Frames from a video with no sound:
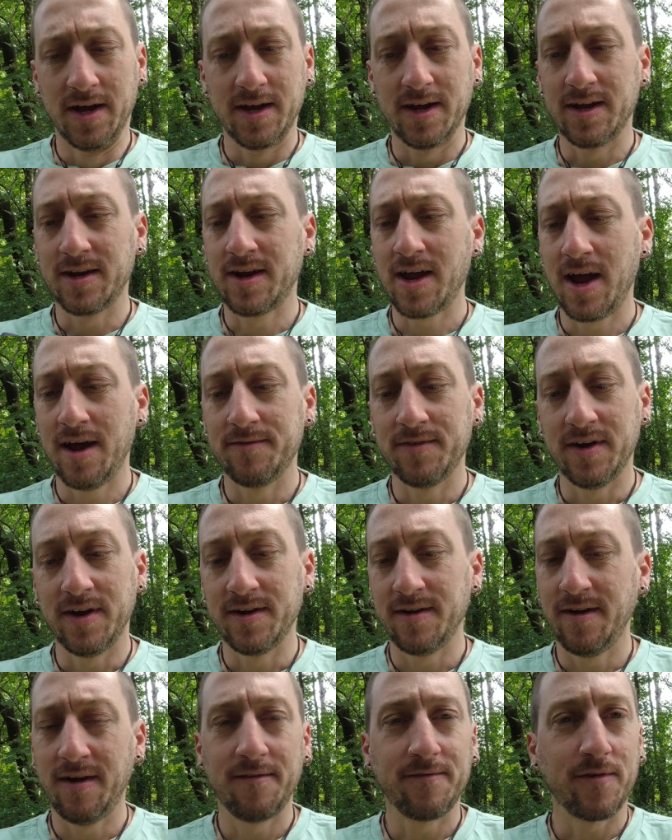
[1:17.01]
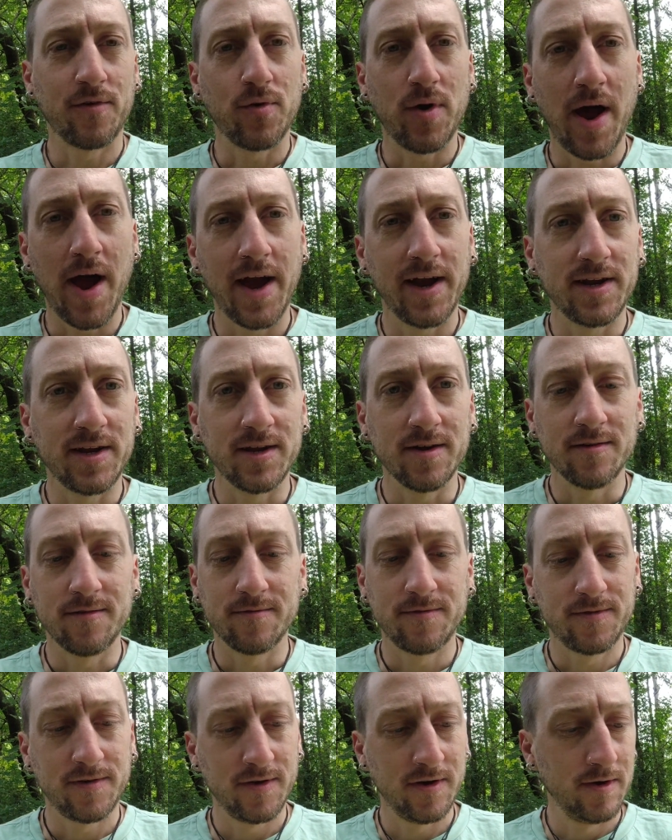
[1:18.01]
in kind of a variety
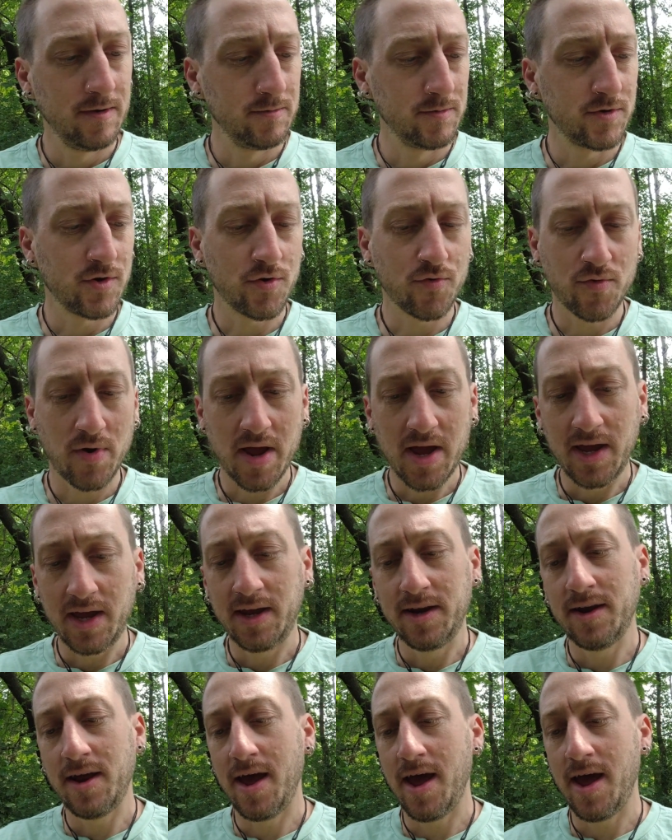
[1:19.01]
of terrain,